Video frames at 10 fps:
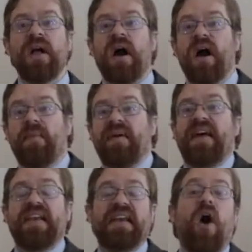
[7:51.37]
And
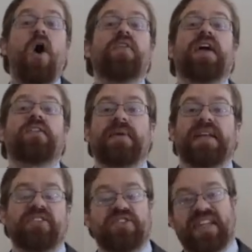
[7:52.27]
then all the other
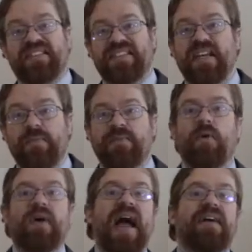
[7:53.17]
miniatures, as I said
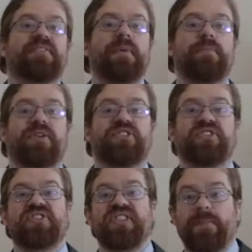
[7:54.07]
before, have to be
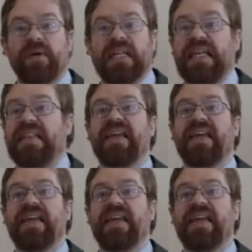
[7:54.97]
purchased separately.